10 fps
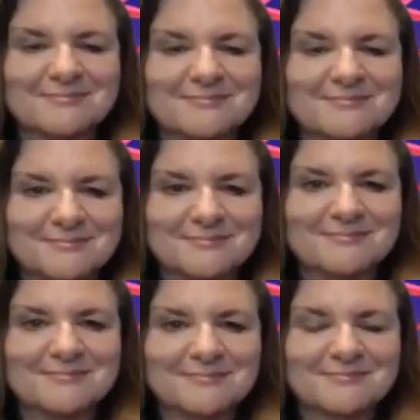
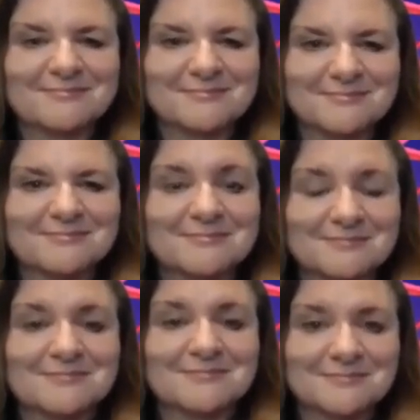
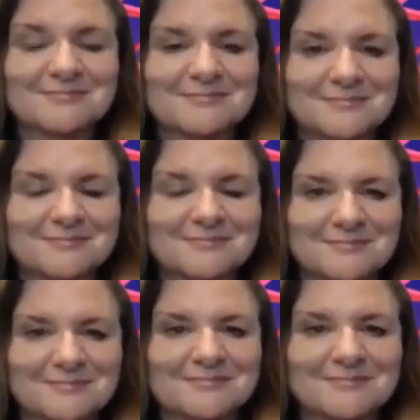
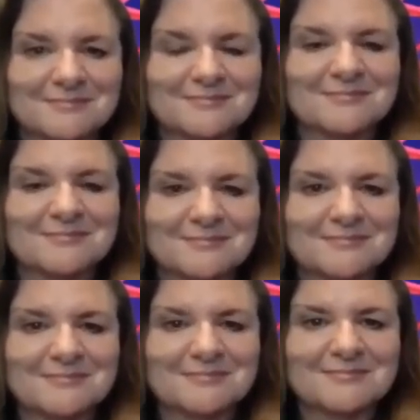
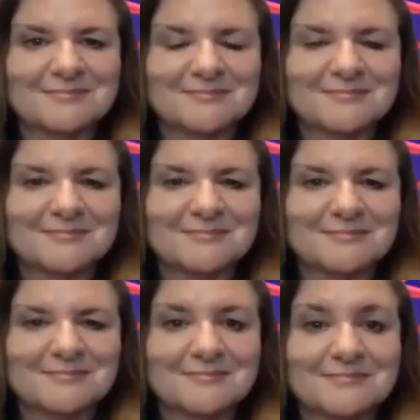
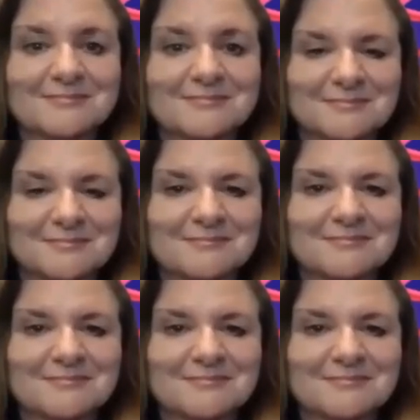(silent)